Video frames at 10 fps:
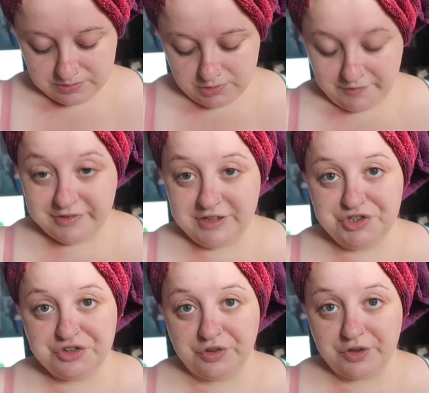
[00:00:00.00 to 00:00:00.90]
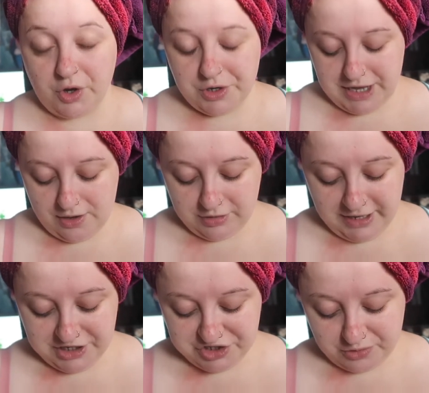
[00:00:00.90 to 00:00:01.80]
obviously she's got the whole
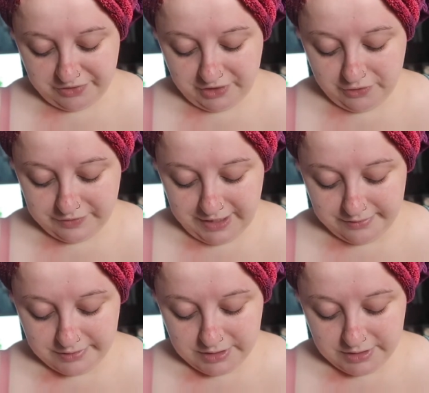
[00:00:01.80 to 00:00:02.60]
cage to herself now.